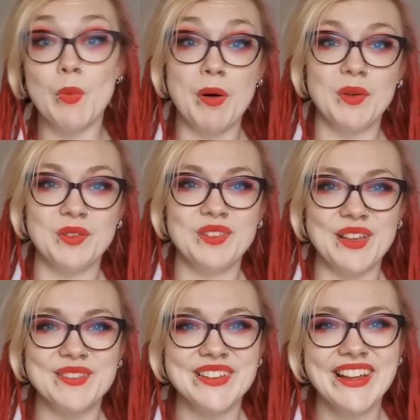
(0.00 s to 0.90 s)

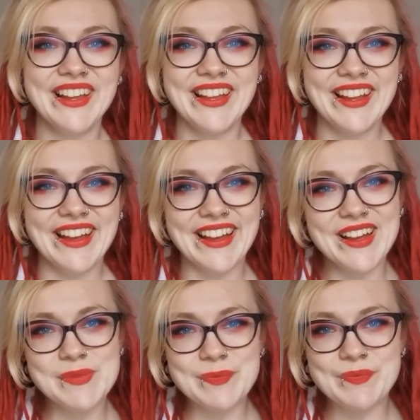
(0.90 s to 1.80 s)
positive.
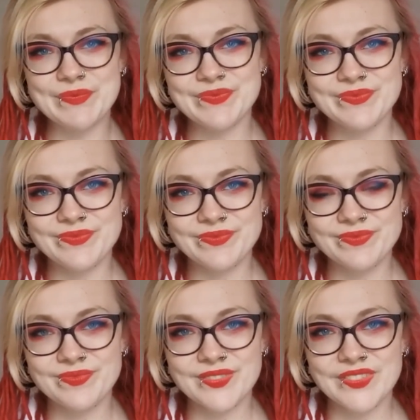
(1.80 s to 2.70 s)

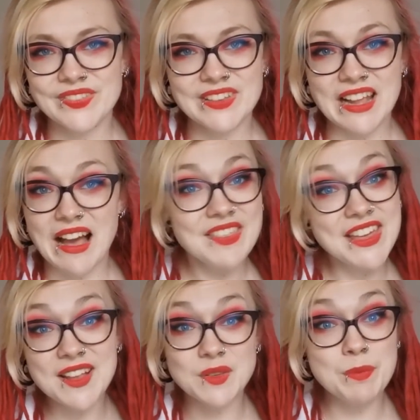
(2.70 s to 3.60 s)
I
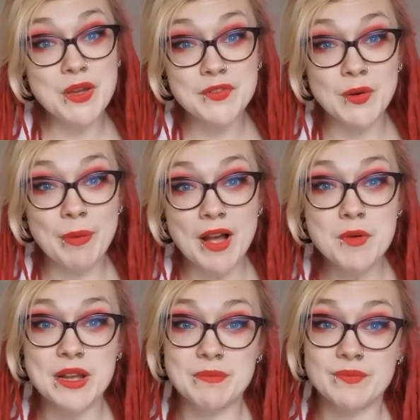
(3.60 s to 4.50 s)
think it's a beautiful
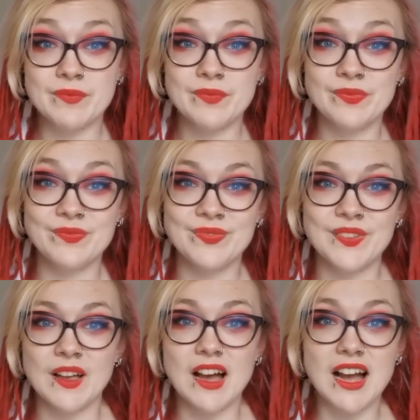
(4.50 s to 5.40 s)
poem.
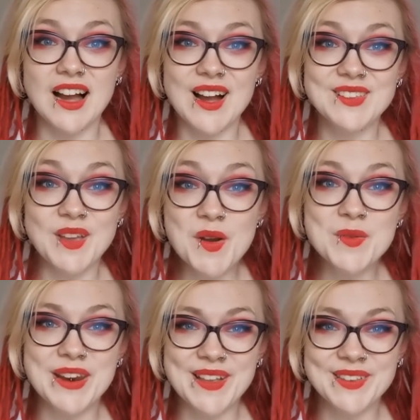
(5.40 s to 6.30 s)
I
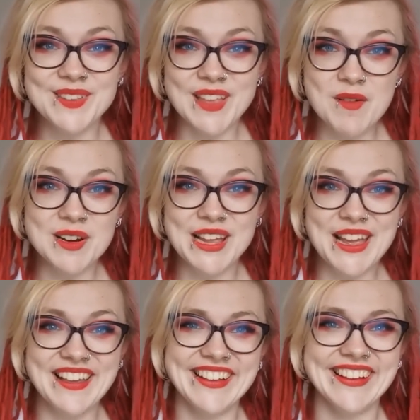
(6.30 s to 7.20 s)
don't
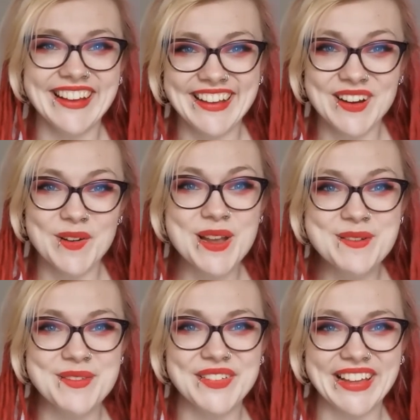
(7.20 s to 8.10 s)
necessarily agree
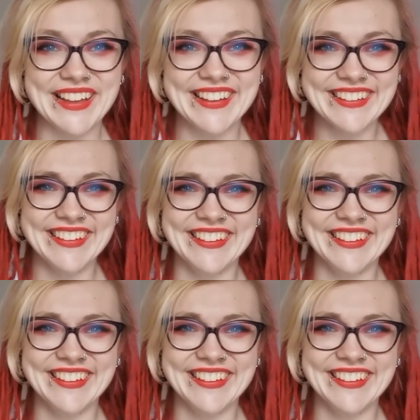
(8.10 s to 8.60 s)
with it.